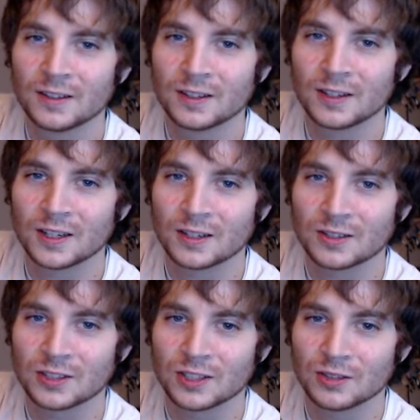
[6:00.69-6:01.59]
Got
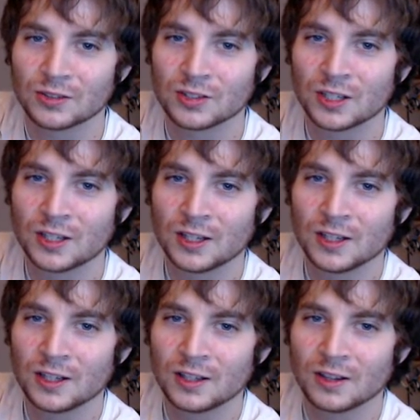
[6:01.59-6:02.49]
ourselves
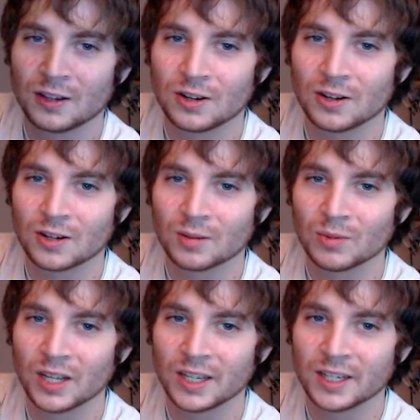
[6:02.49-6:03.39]
the arm,
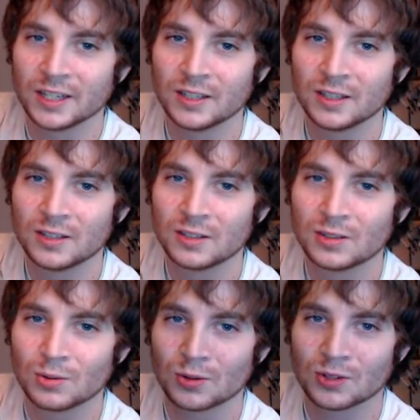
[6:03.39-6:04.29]
leg,
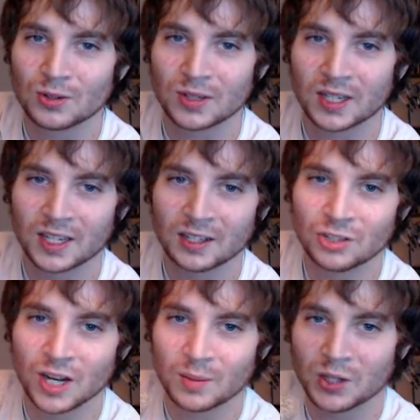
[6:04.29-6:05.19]
torso, and head
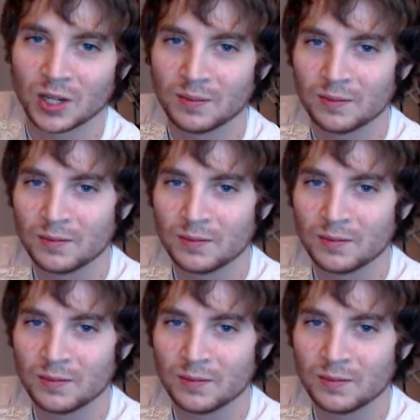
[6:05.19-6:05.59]
chopped up.